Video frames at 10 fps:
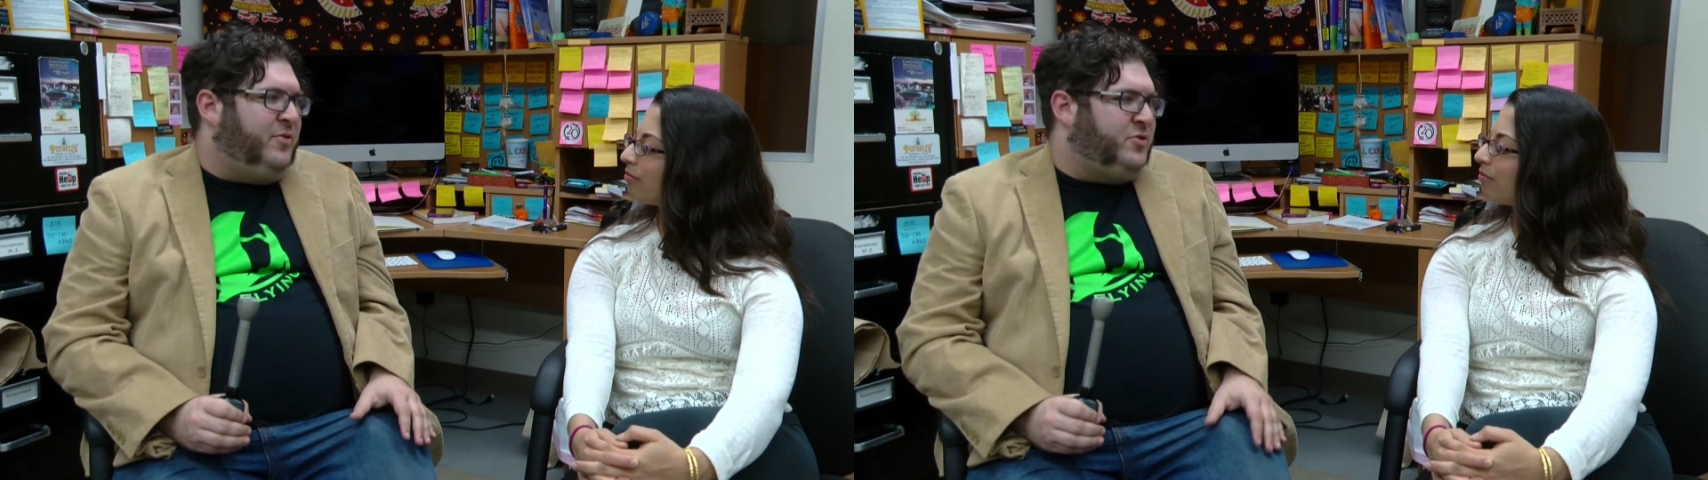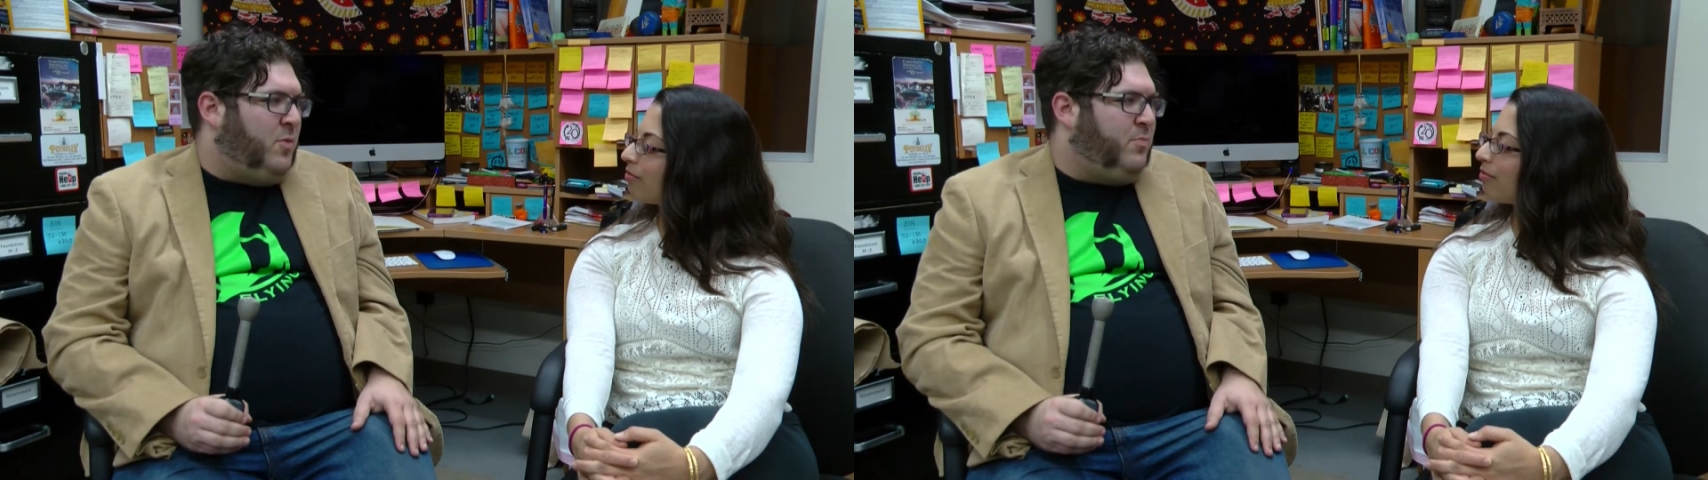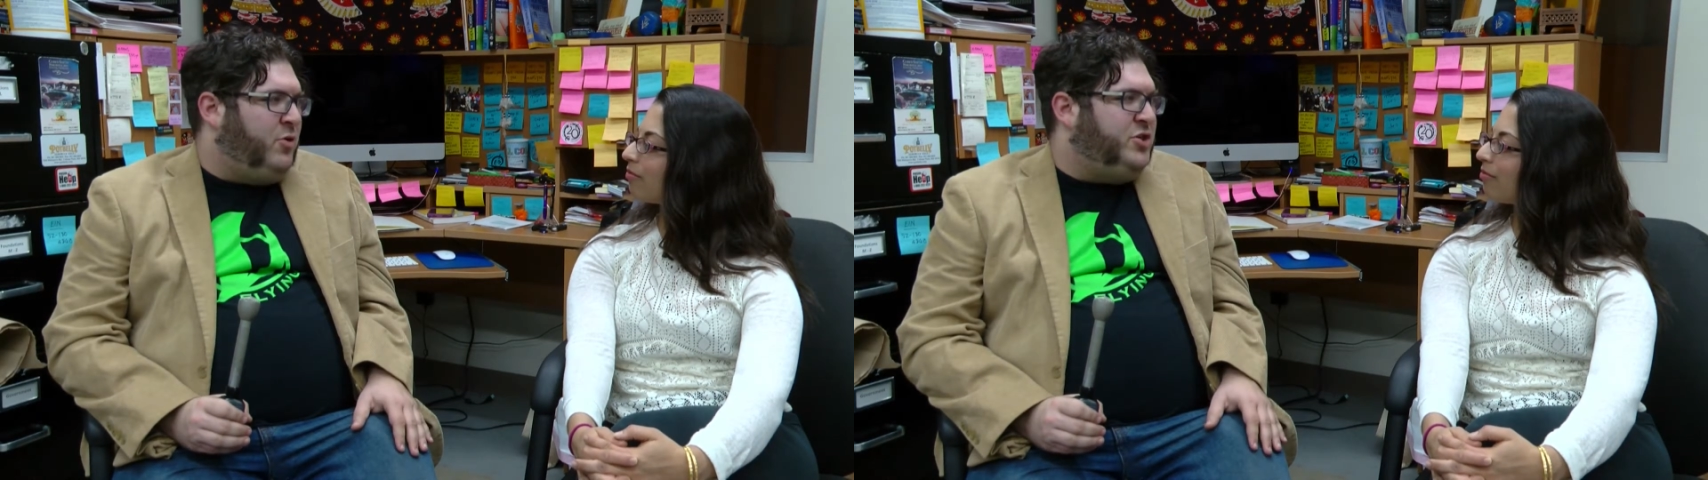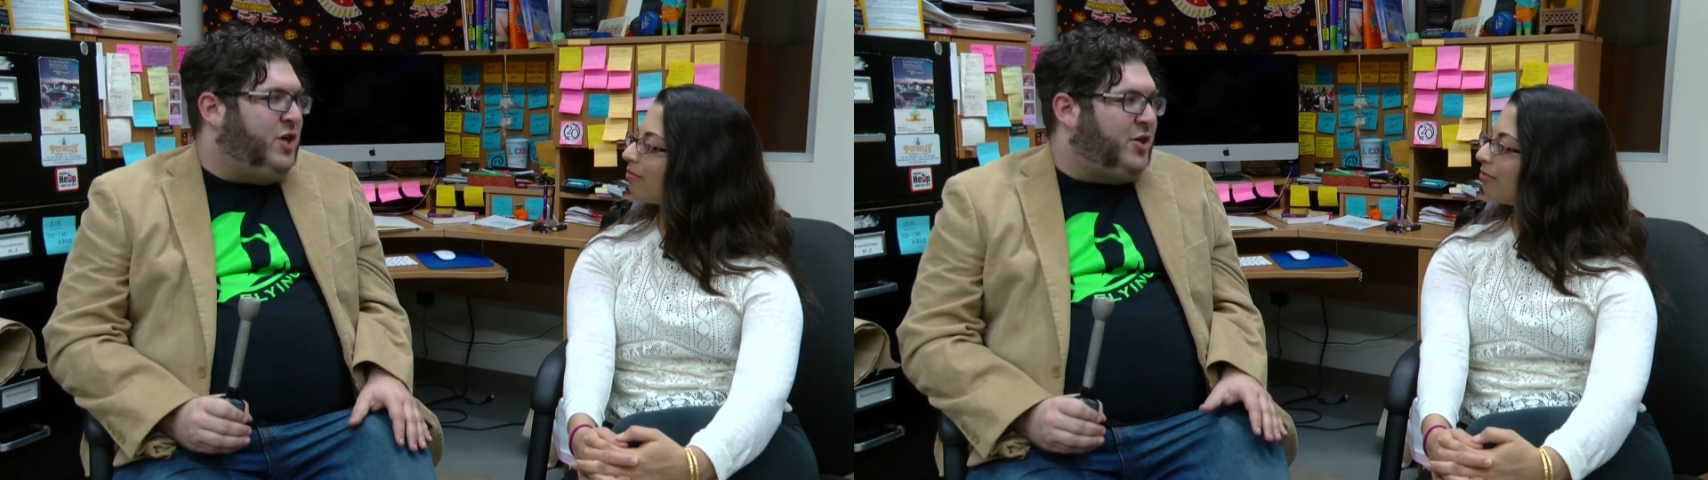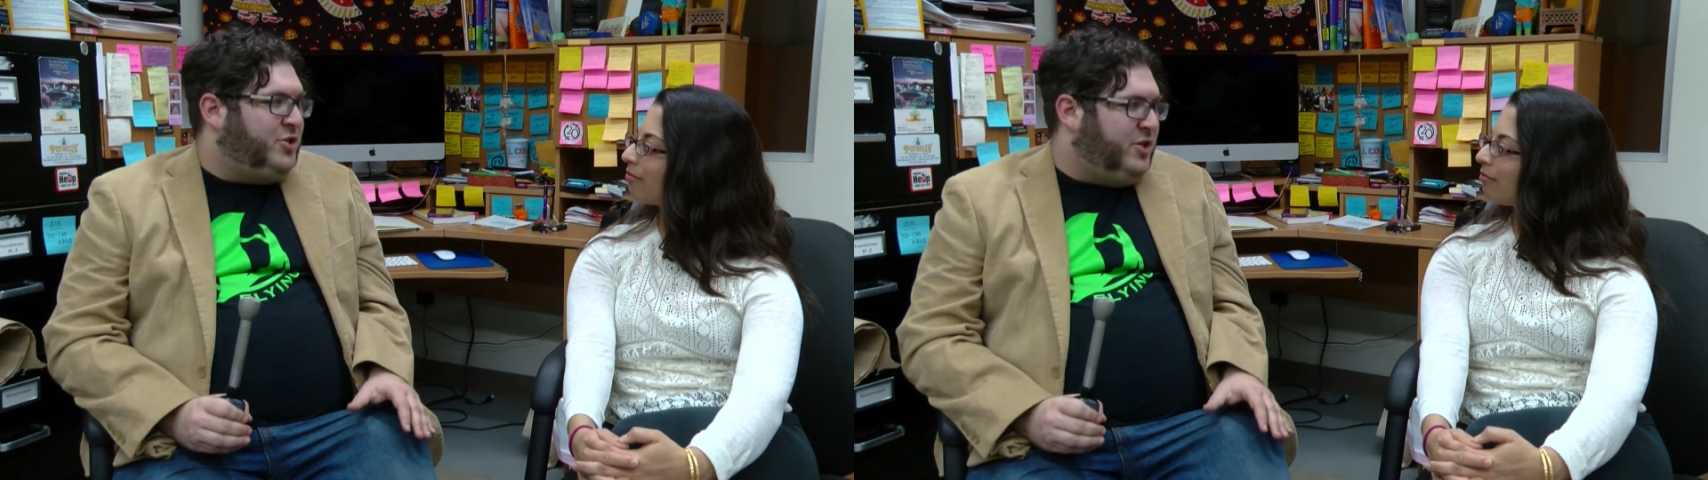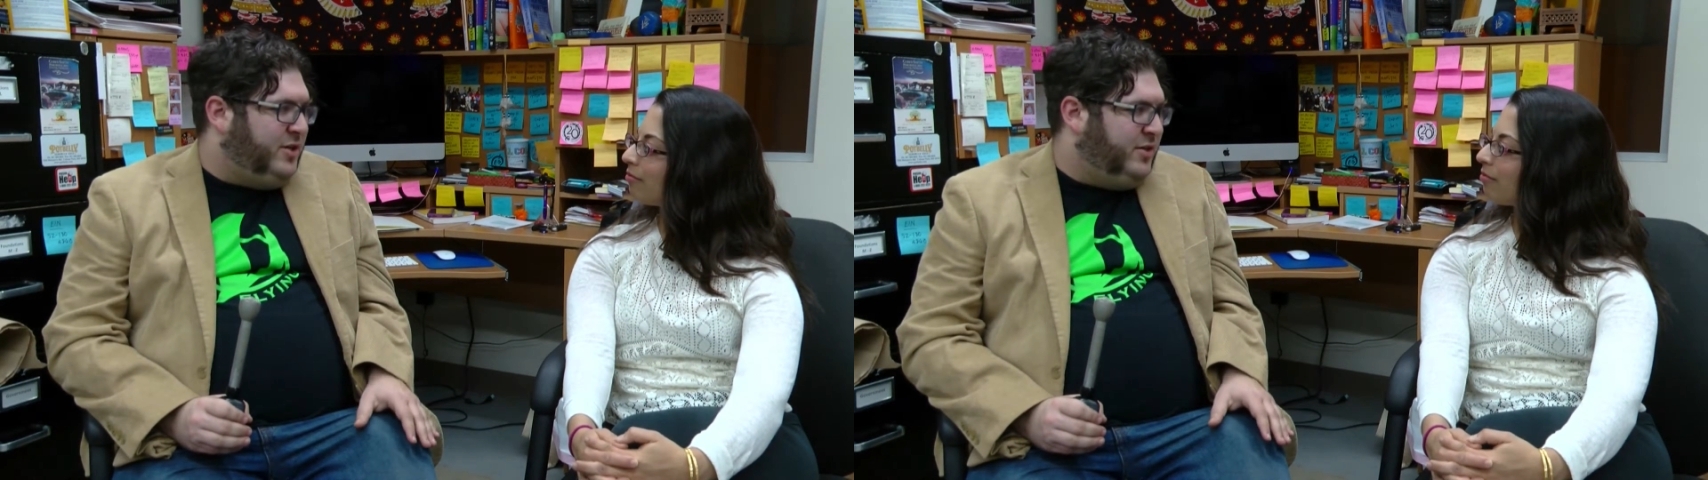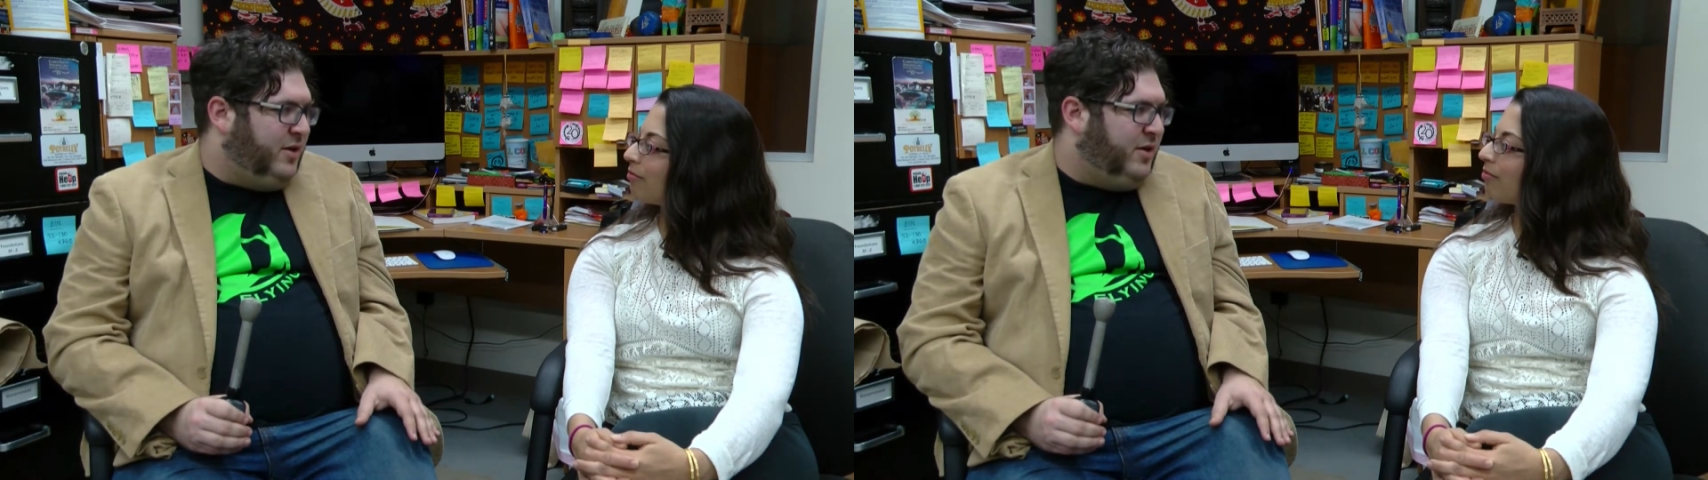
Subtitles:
There's our production,